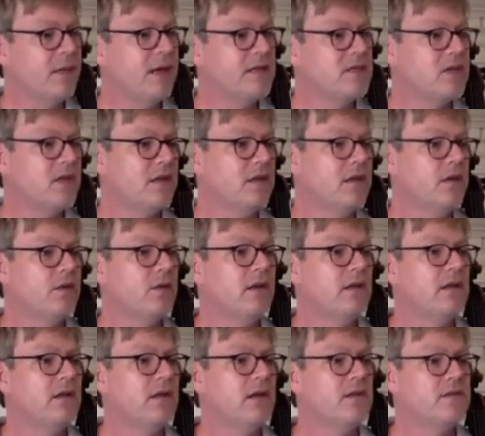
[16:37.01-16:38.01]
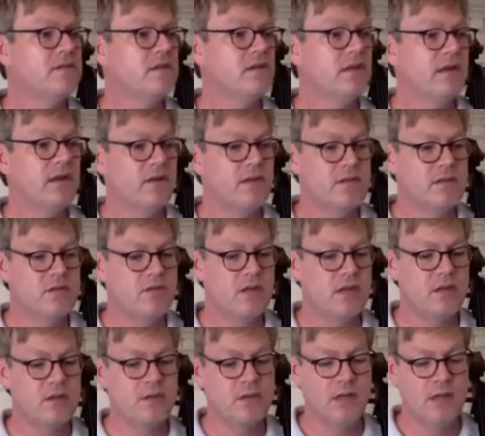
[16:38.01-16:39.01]
my cello, and I also like on this
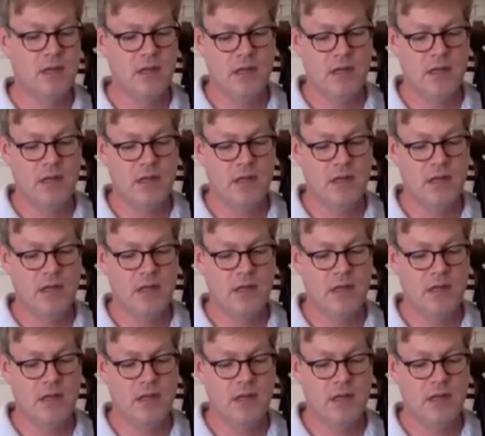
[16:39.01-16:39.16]
cello.